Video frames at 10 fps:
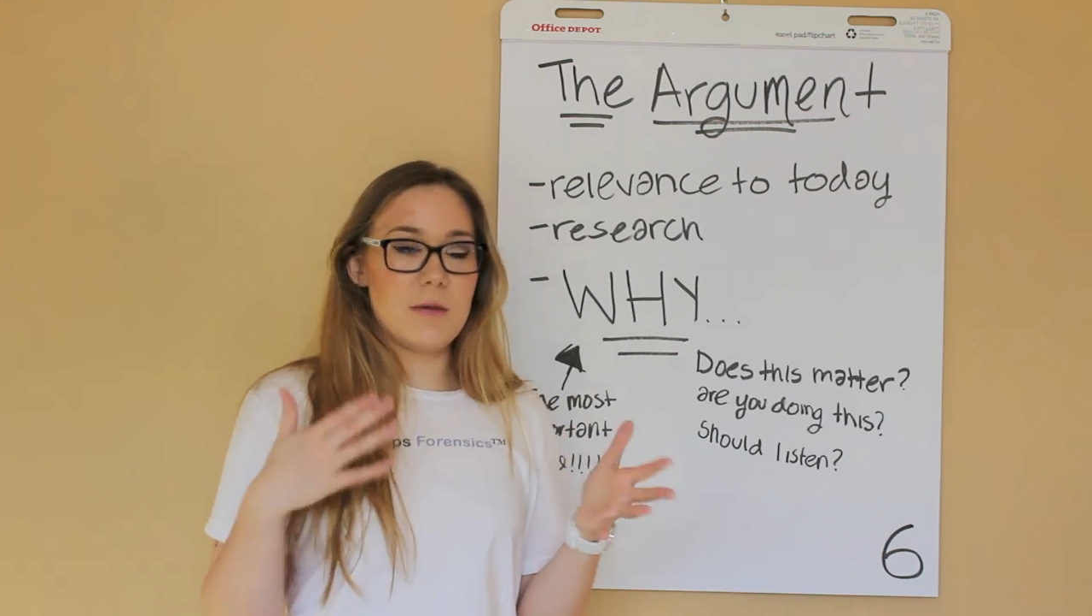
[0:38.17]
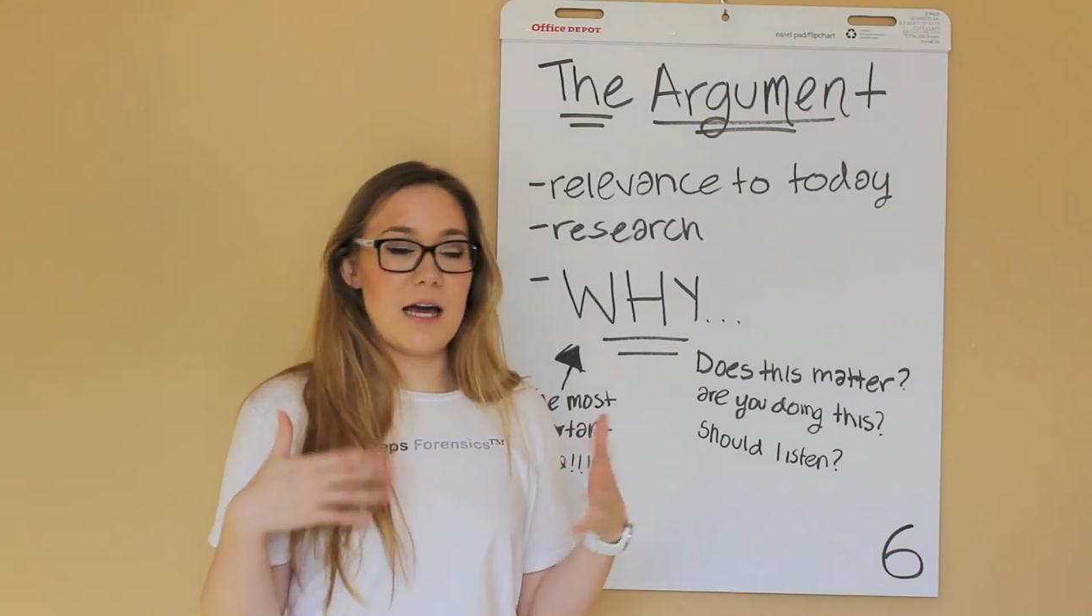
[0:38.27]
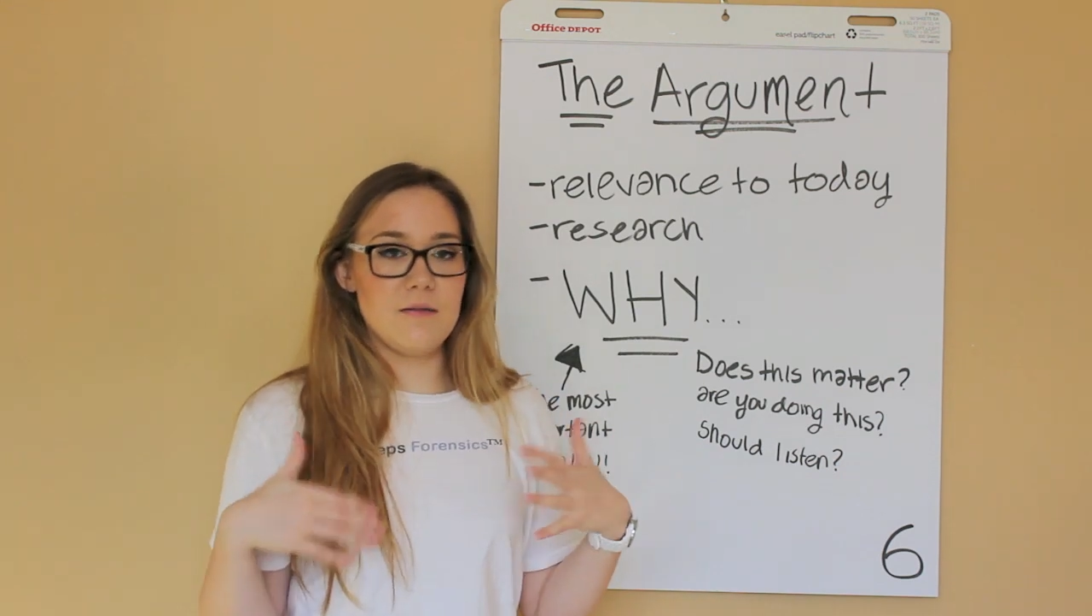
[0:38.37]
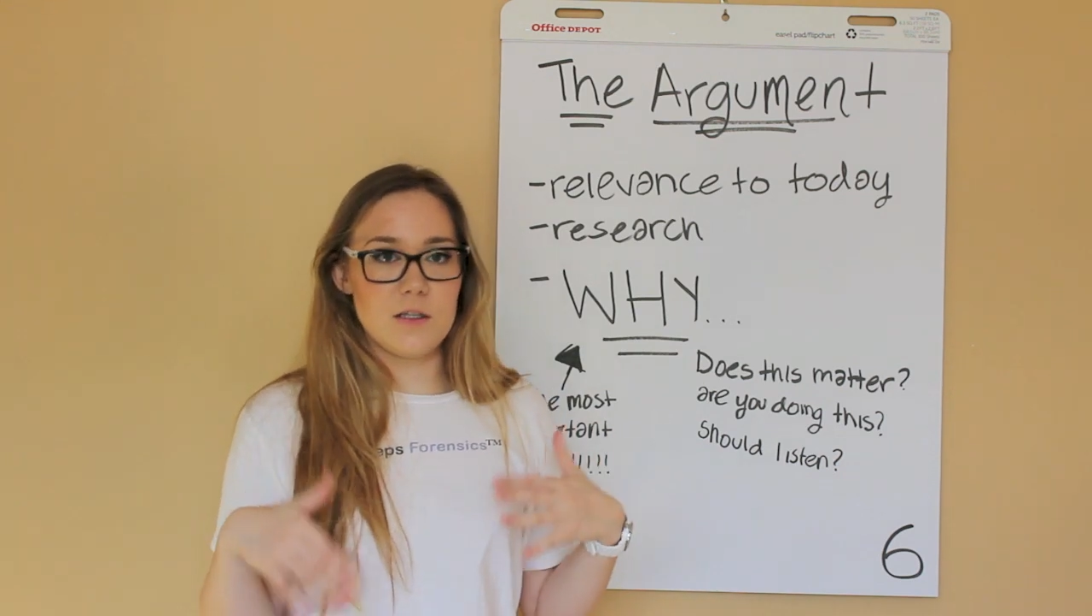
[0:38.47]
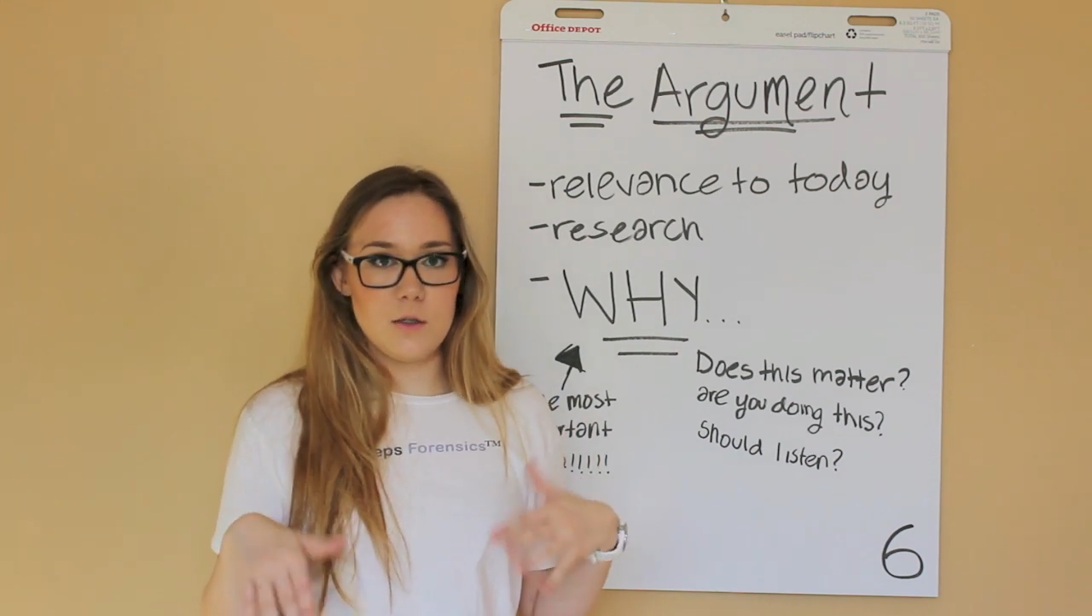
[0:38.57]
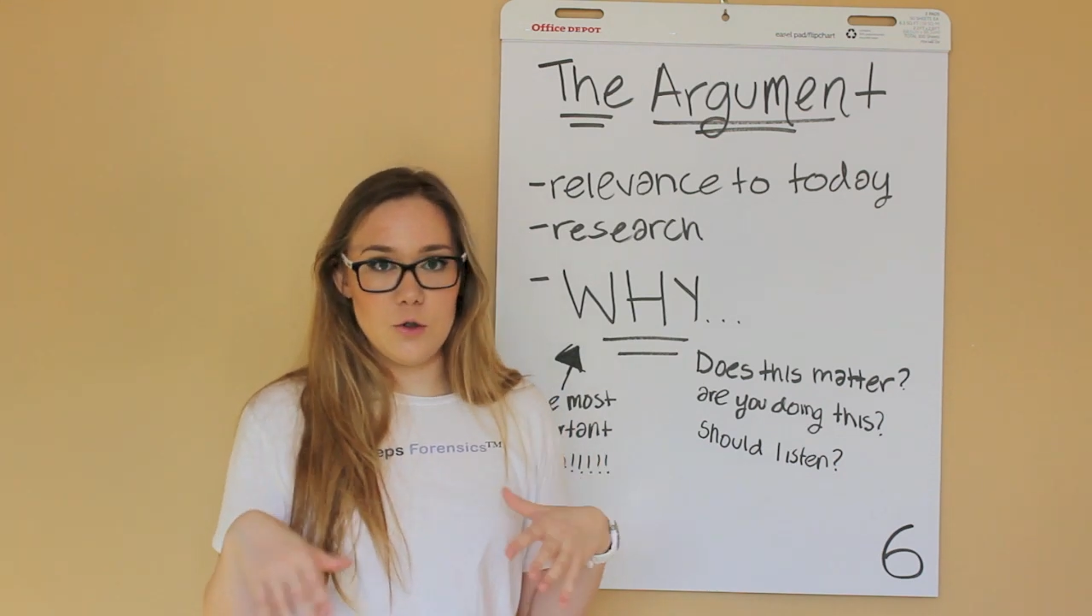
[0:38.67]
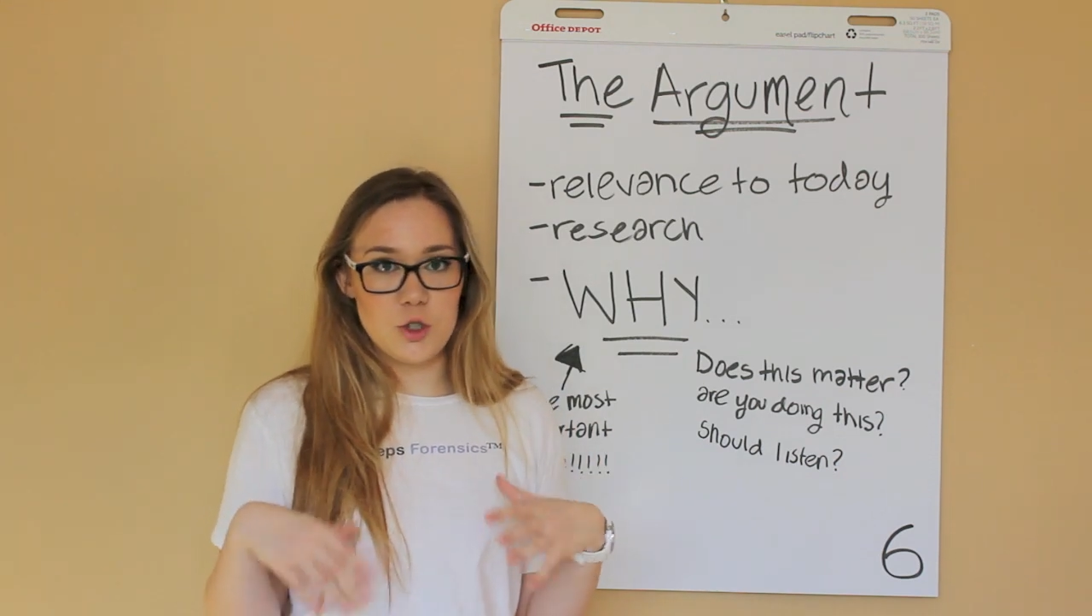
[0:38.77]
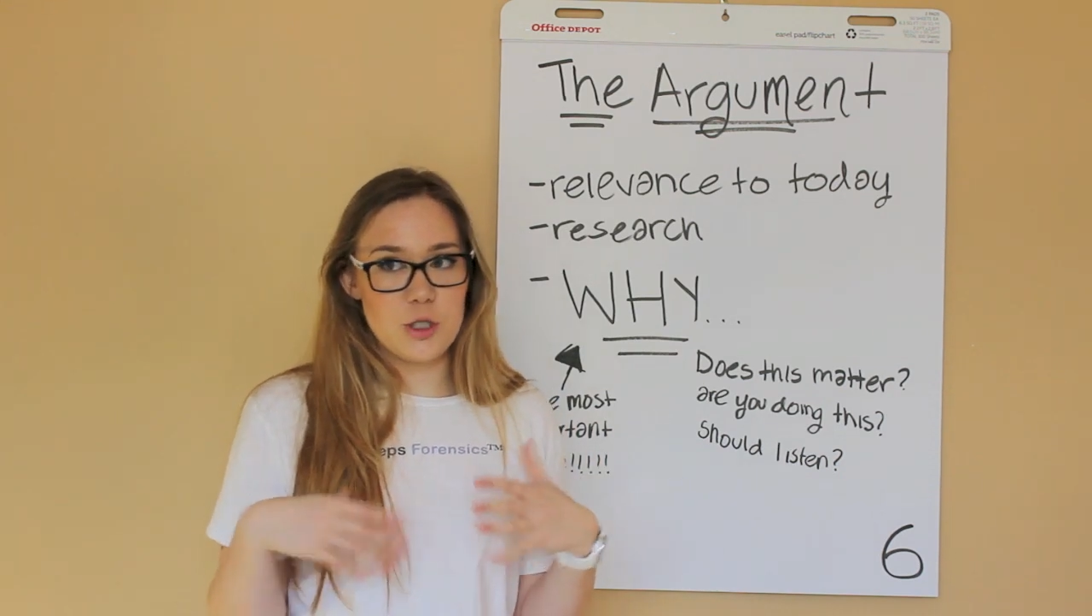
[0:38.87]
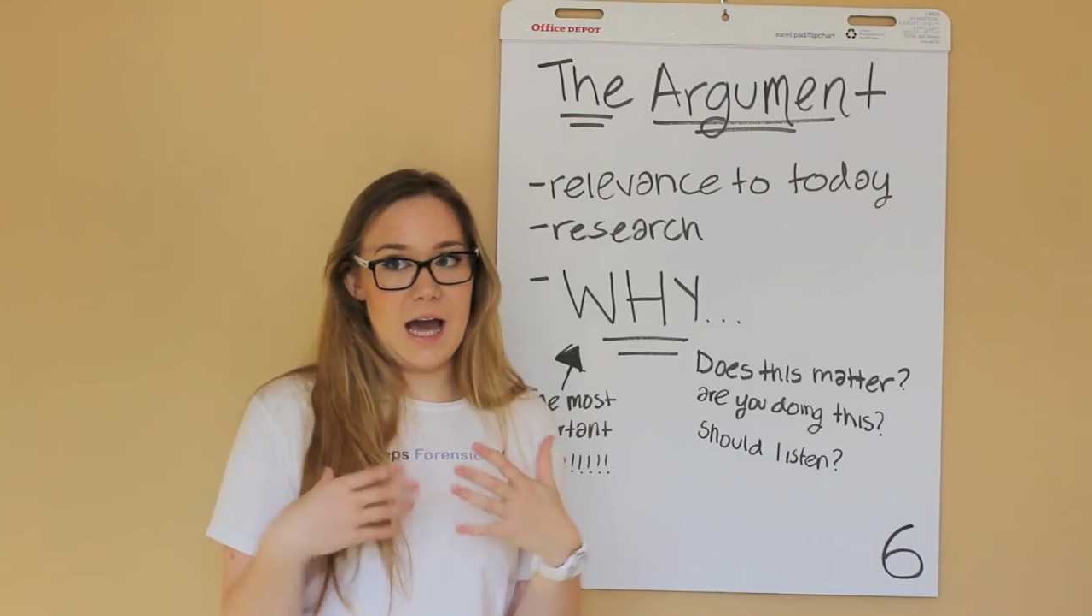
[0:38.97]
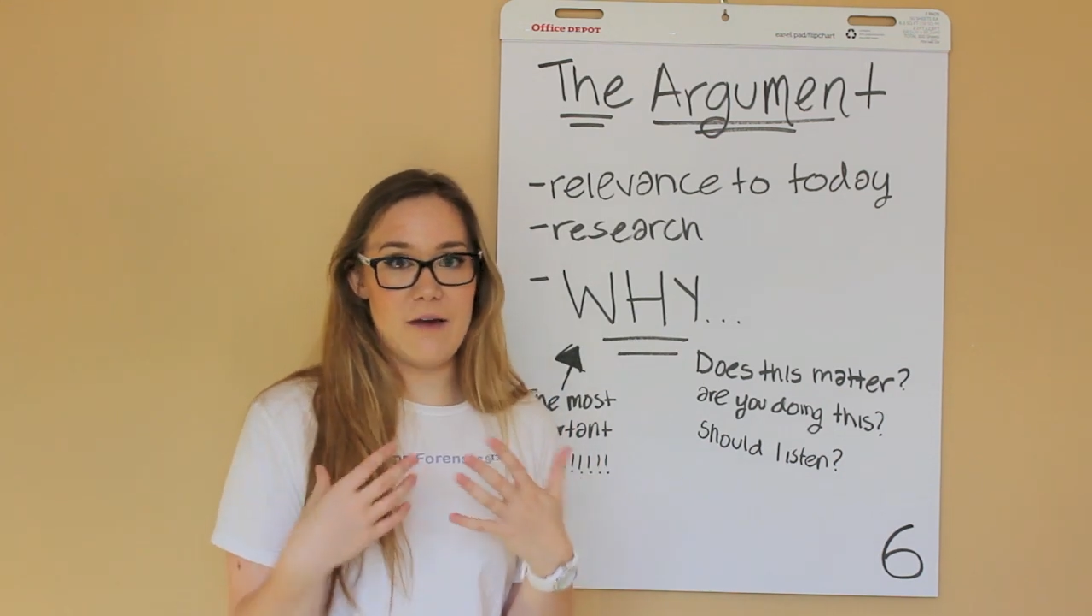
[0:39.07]
kind of
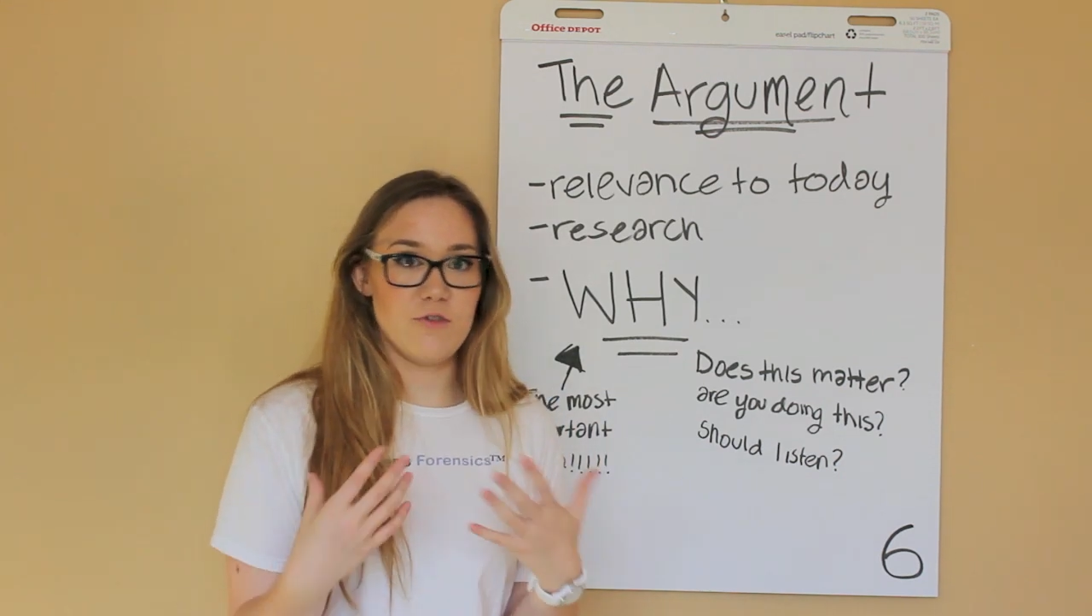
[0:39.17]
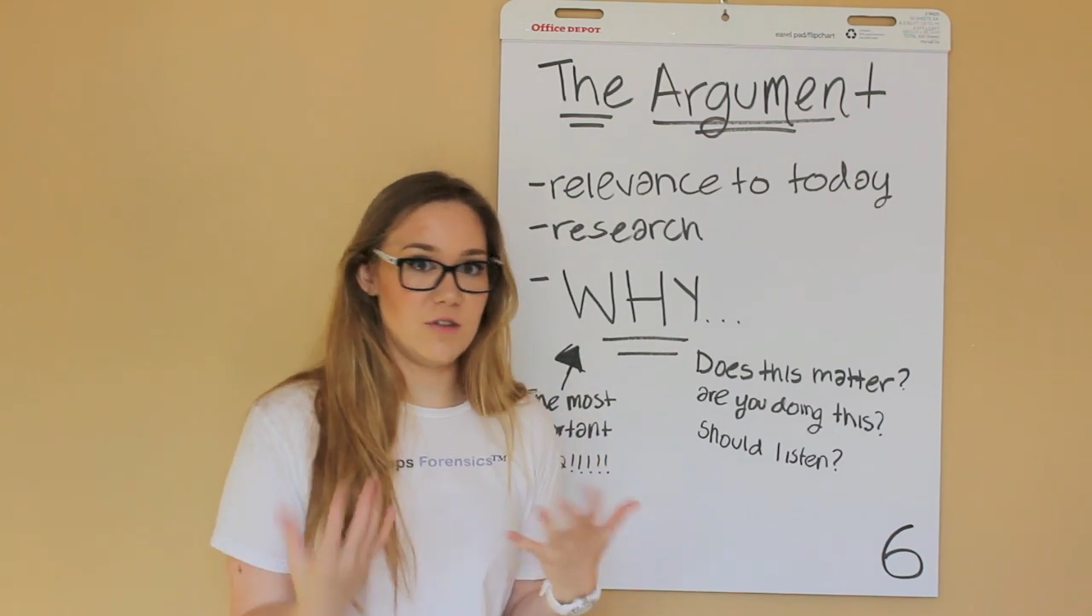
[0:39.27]
solution after